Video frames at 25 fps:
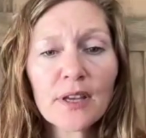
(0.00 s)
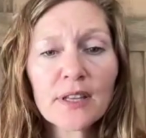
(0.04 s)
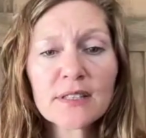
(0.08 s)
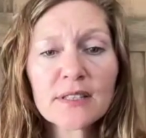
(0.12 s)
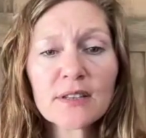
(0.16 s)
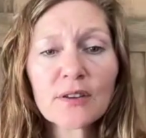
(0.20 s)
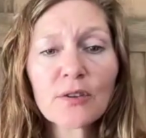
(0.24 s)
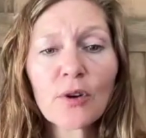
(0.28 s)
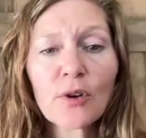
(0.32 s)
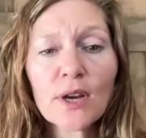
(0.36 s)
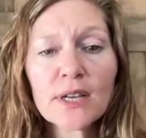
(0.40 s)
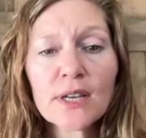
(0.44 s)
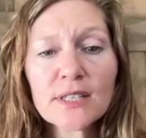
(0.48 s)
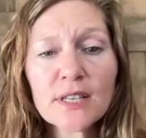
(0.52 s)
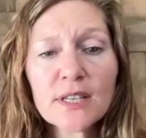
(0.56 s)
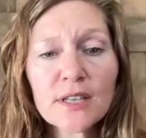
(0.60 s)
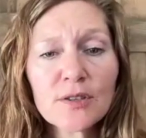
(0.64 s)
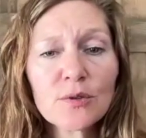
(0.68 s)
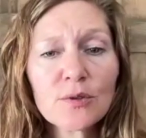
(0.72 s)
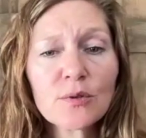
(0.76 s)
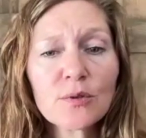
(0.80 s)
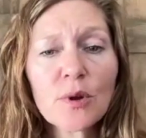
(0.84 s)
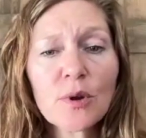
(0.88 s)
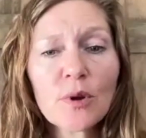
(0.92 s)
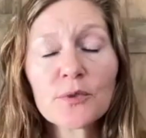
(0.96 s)
It's a great day
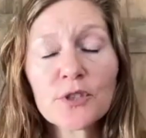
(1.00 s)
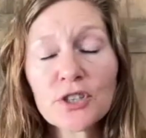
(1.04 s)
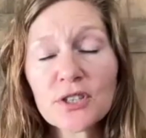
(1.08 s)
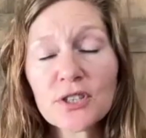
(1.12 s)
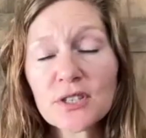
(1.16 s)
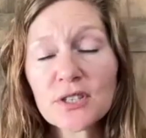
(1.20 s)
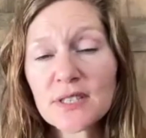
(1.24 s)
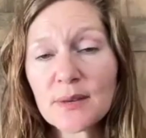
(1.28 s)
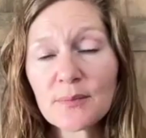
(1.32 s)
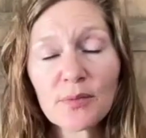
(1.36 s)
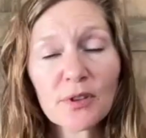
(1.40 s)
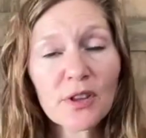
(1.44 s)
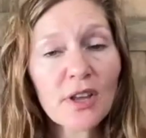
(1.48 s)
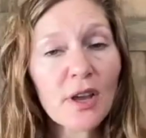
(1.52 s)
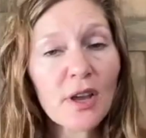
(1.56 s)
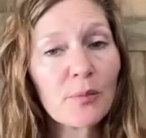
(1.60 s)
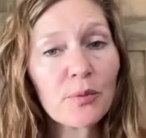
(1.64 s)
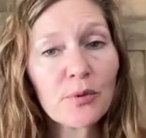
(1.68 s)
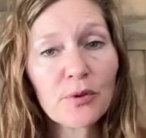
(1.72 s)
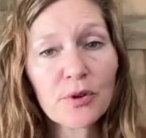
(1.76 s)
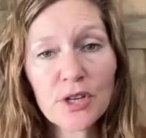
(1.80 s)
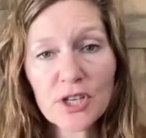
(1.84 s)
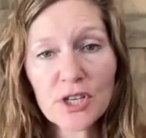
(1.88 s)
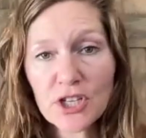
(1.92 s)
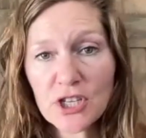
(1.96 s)
to just simply
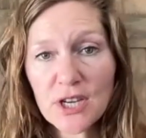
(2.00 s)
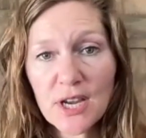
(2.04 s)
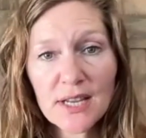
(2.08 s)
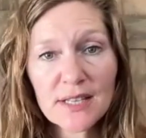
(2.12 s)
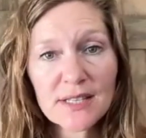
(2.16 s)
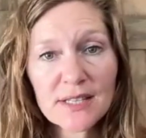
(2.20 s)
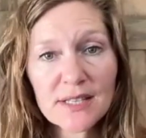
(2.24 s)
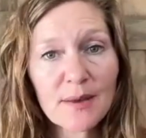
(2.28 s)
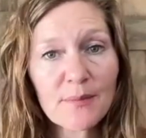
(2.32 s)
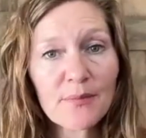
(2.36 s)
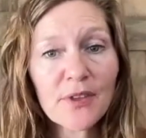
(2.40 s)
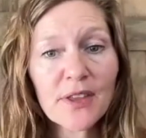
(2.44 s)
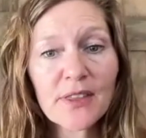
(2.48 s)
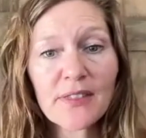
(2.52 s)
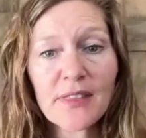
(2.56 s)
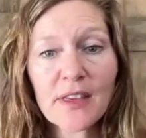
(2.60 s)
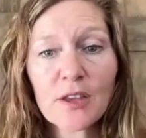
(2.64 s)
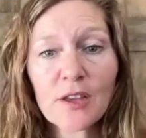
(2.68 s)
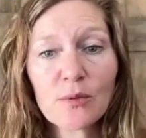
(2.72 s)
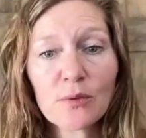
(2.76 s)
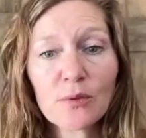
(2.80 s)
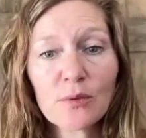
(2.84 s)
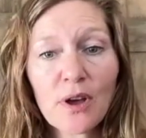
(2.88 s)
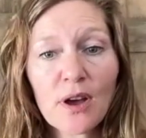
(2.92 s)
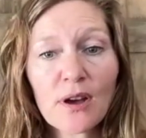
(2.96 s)
appreciate something
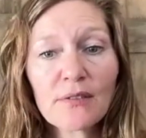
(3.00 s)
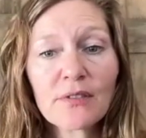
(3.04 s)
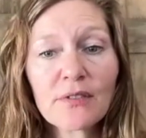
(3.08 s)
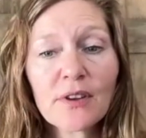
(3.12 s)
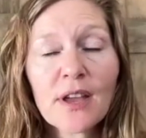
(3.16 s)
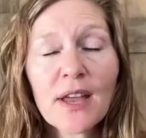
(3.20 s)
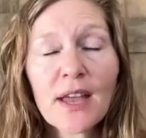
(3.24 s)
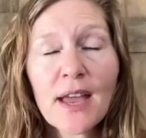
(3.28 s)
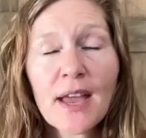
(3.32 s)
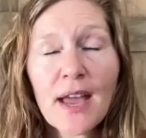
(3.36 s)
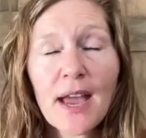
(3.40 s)
that you love